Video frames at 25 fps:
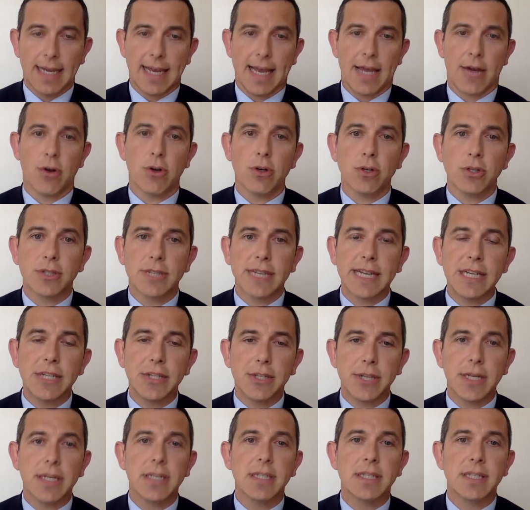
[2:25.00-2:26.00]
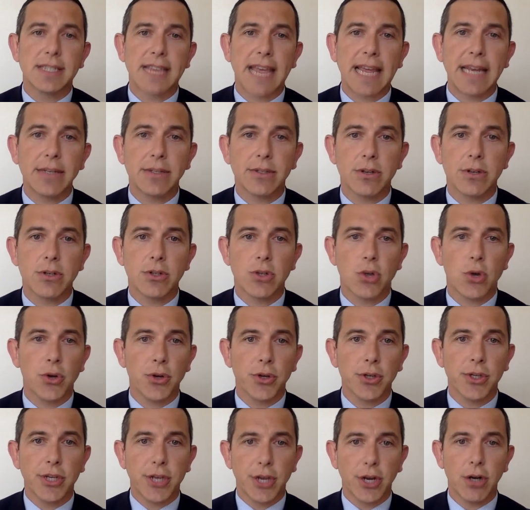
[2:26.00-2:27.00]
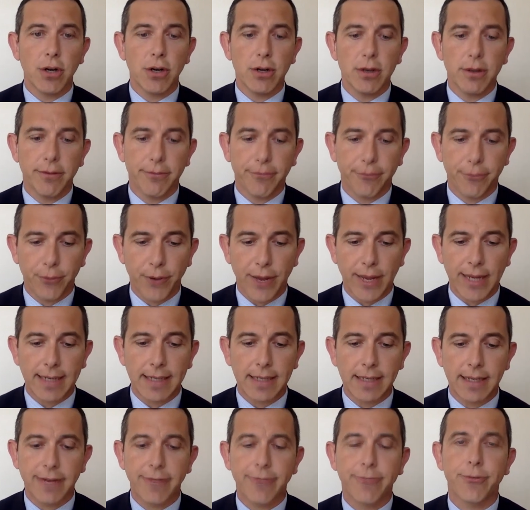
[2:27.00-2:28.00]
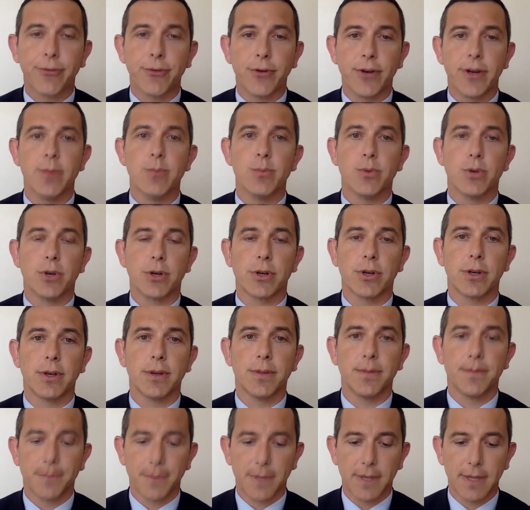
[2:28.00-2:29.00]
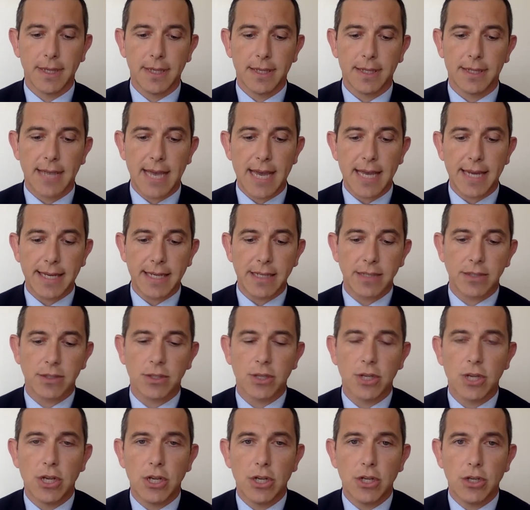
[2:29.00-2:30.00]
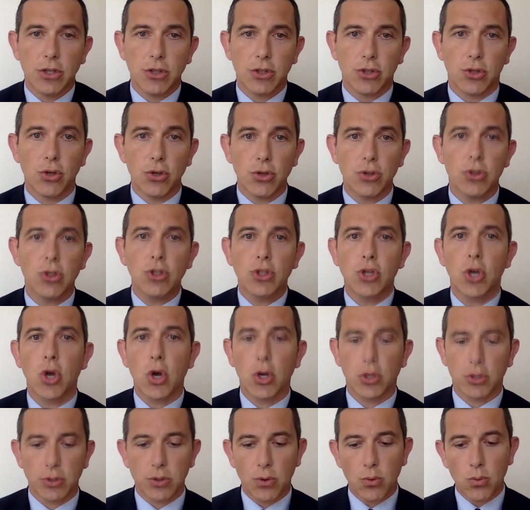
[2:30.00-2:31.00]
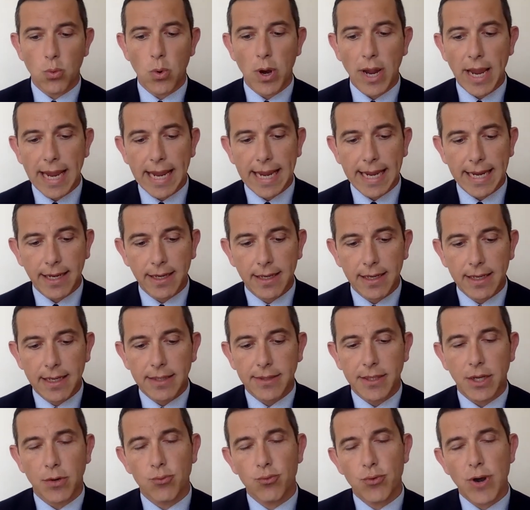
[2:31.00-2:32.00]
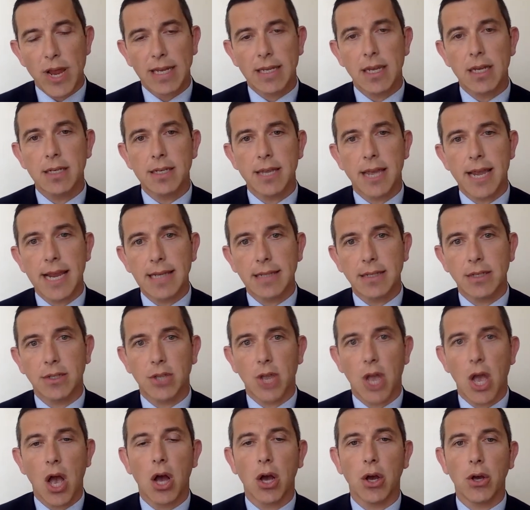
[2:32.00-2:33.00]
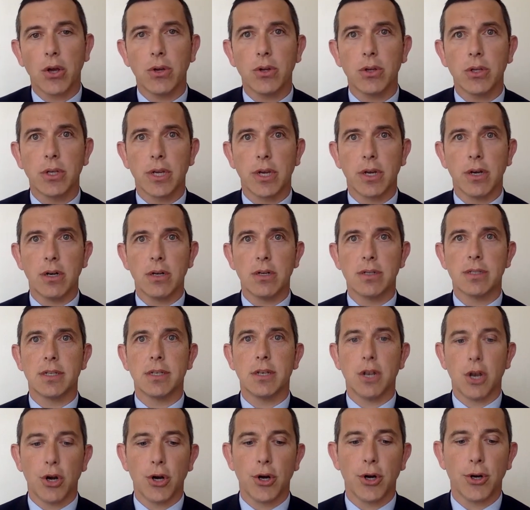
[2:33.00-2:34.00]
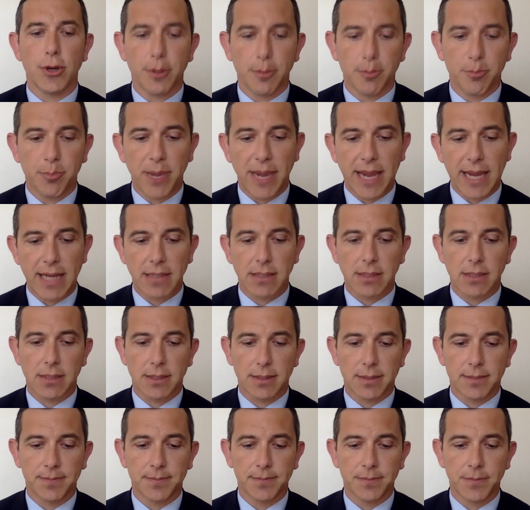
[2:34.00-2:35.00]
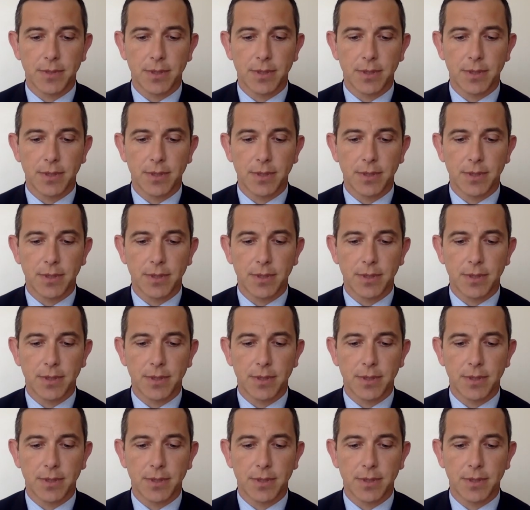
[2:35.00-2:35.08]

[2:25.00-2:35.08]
And our teaching centres on a girl-friendly framework. That is, students are taught in a way that recognises how girls learn best.